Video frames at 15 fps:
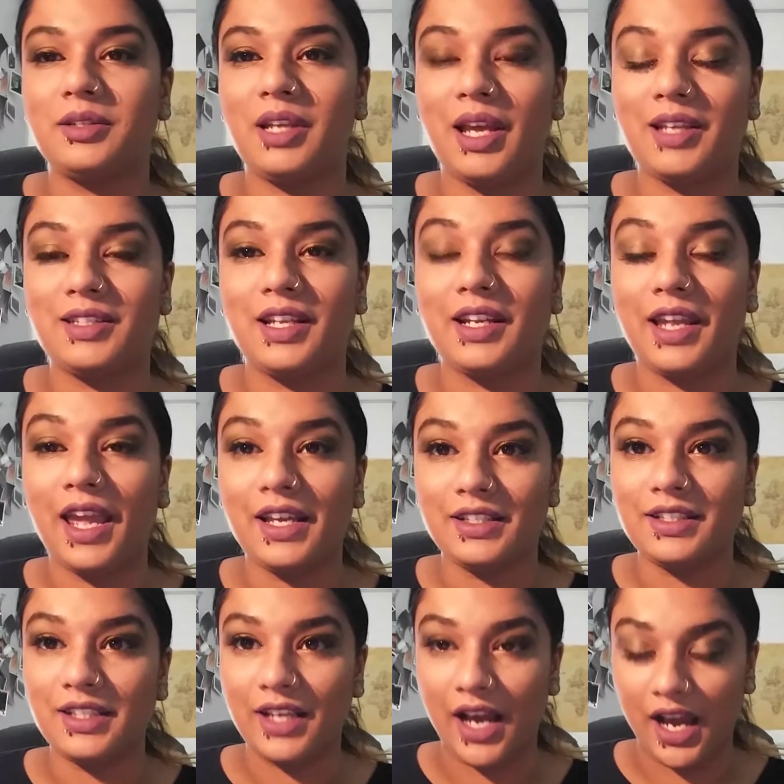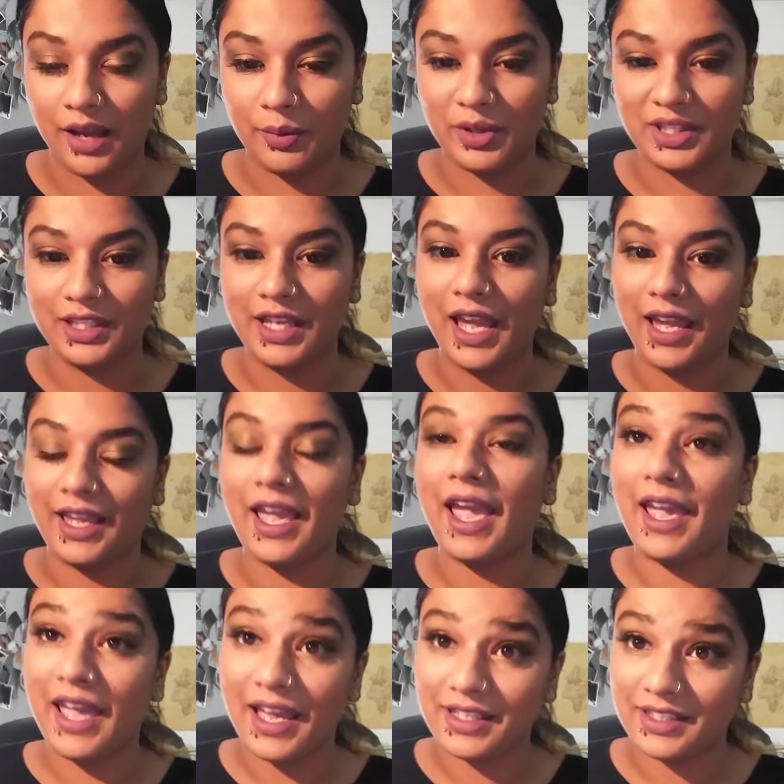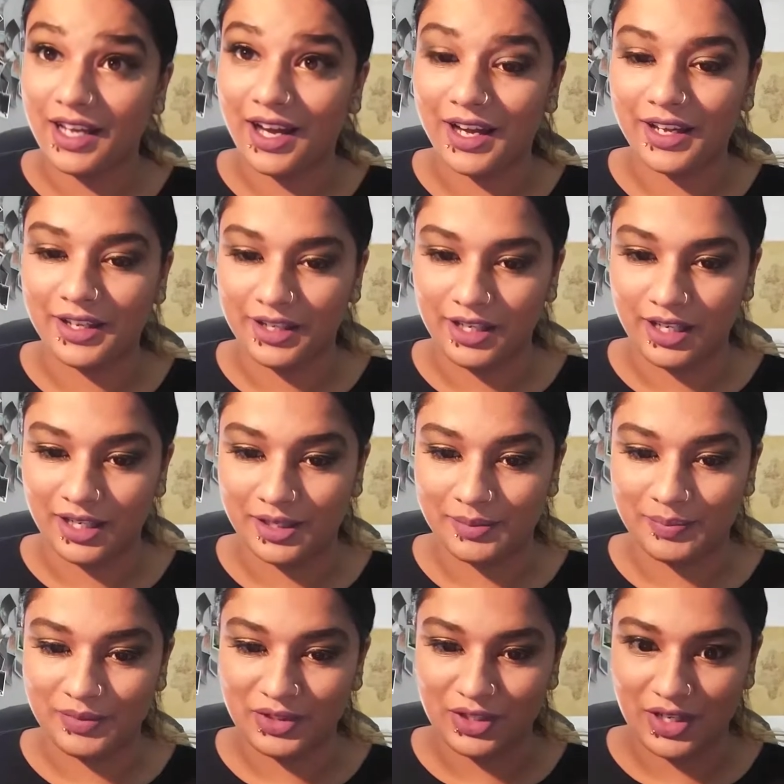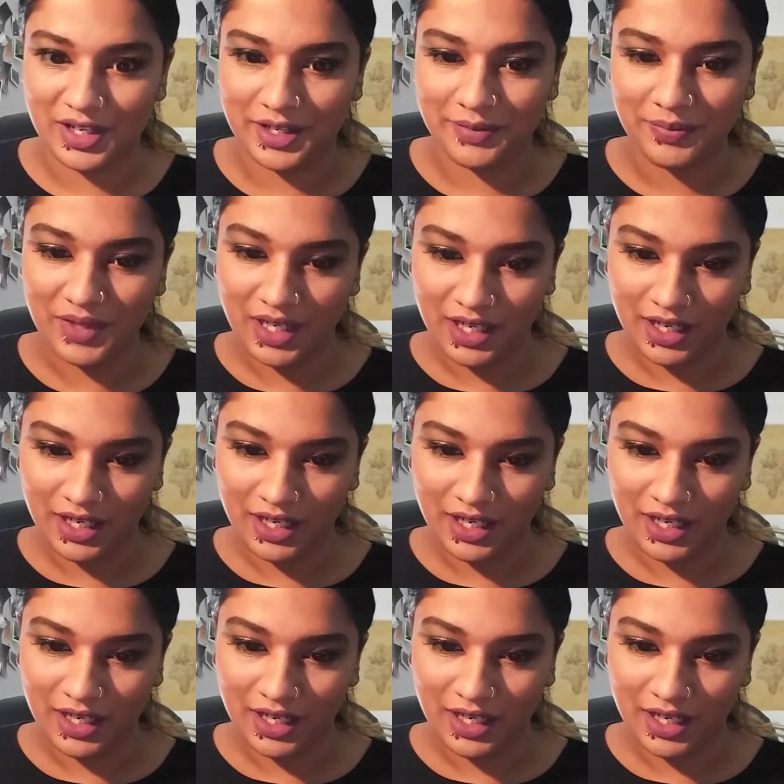it said KCI with KSI. Sorry.